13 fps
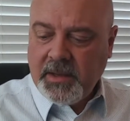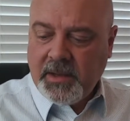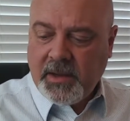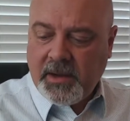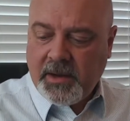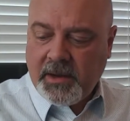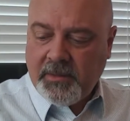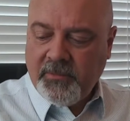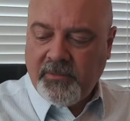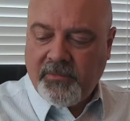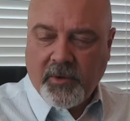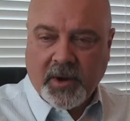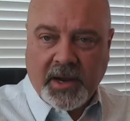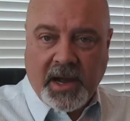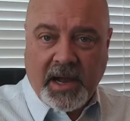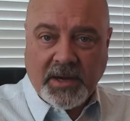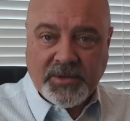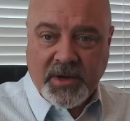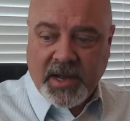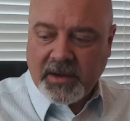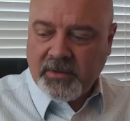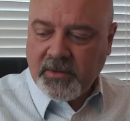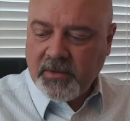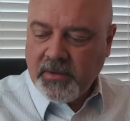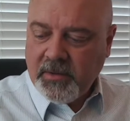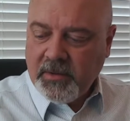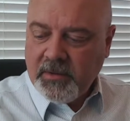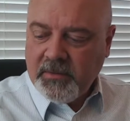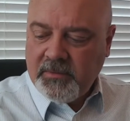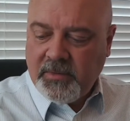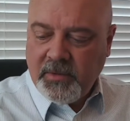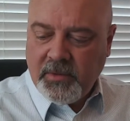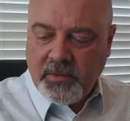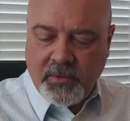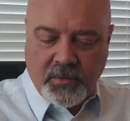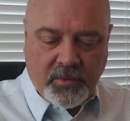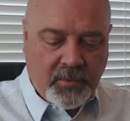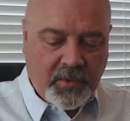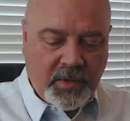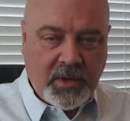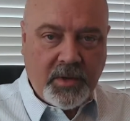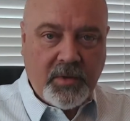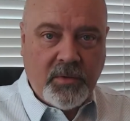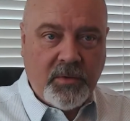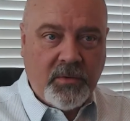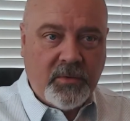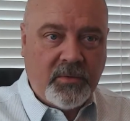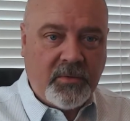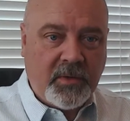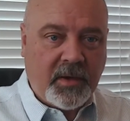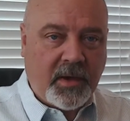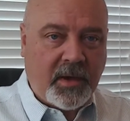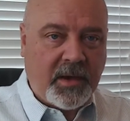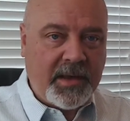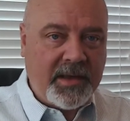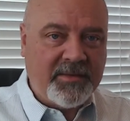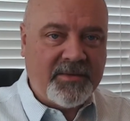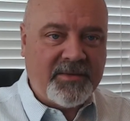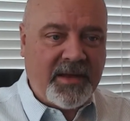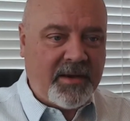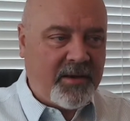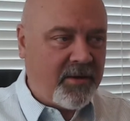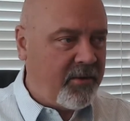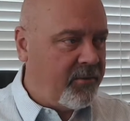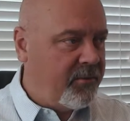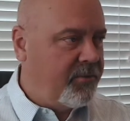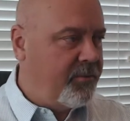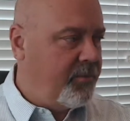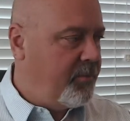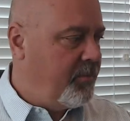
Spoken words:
for a contractor to use instead of